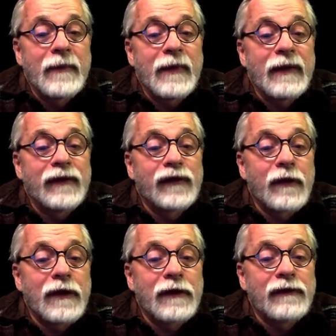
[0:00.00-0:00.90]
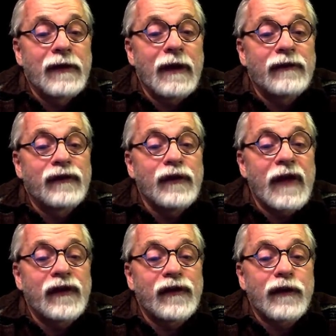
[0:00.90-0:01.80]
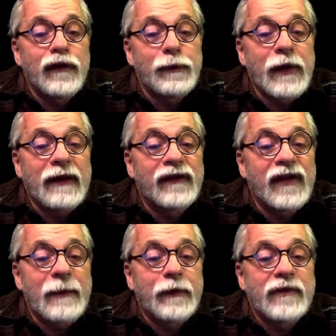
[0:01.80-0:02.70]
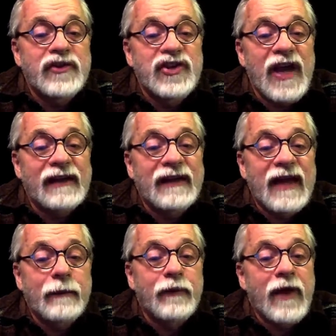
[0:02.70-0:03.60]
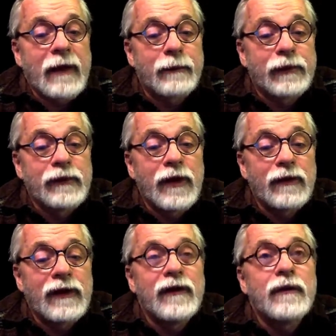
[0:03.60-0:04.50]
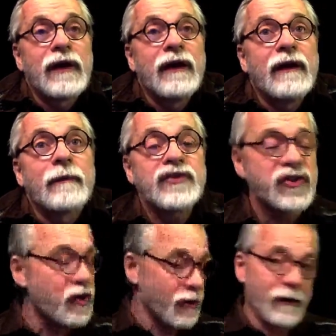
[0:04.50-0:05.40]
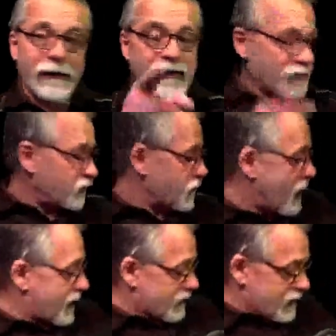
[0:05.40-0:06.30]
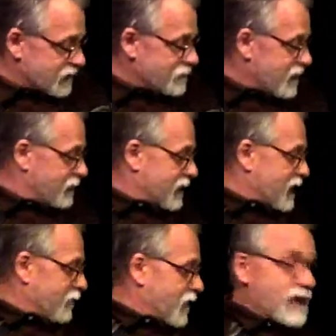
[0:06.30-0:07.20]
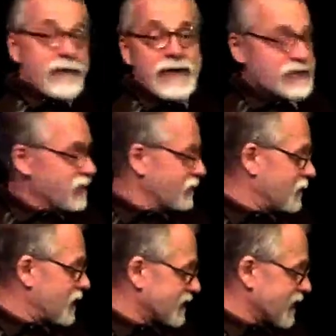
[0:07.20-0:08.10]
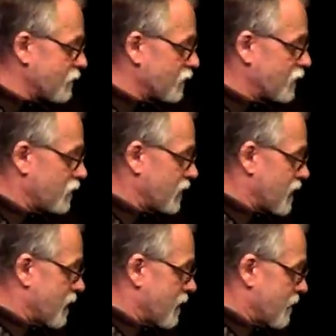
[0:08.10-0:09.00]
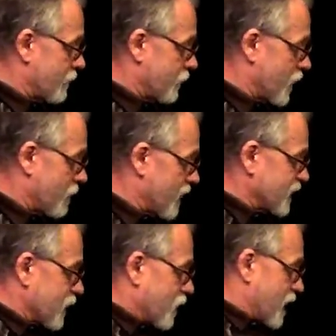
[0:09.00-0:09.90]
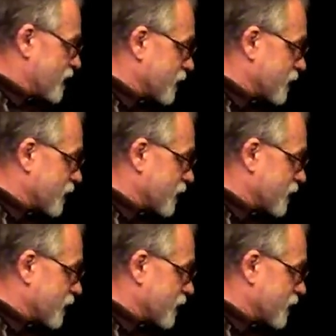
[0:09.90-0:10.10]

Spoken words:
So Suzanne says, could you play an example of injecting that bright blue note into a hymn? Sure, let's do that. Thank you for that question. Let's say we're doing Amazing Grace.